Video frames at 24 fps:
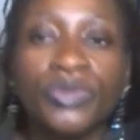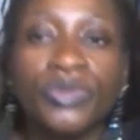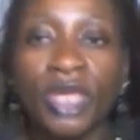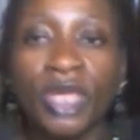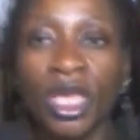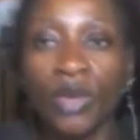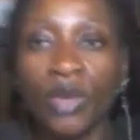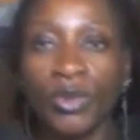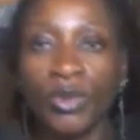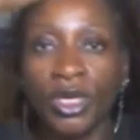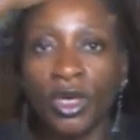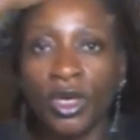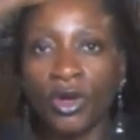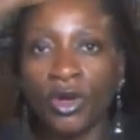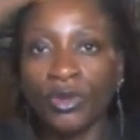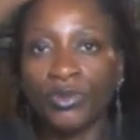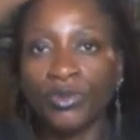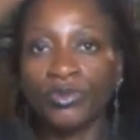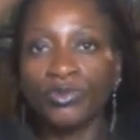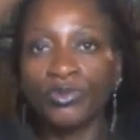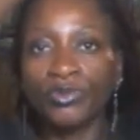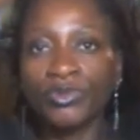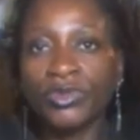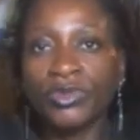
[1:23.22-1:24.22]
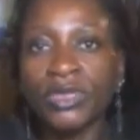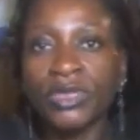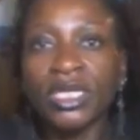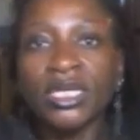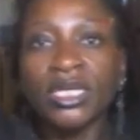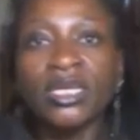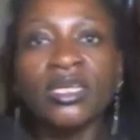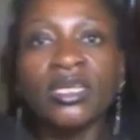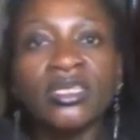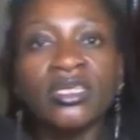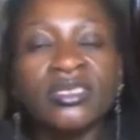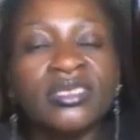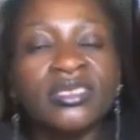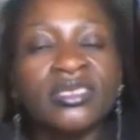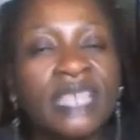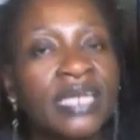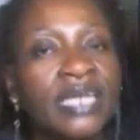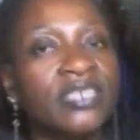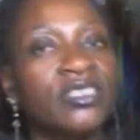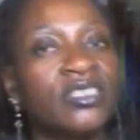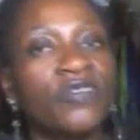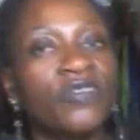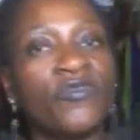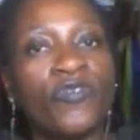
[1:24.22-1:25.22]
here we go.
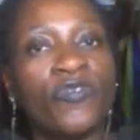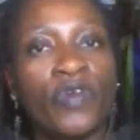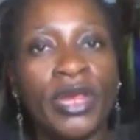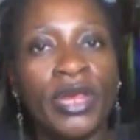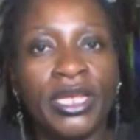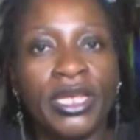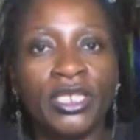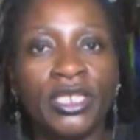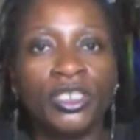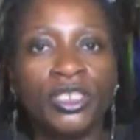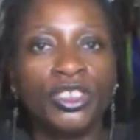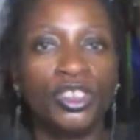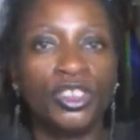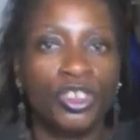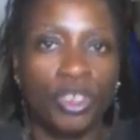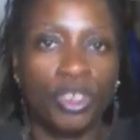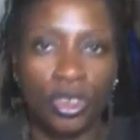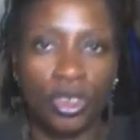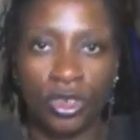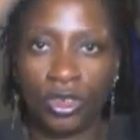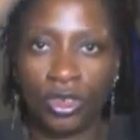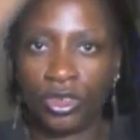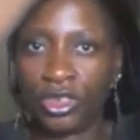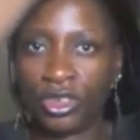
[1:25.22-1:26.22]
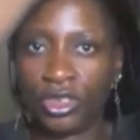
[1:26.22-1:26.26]
Center fringe,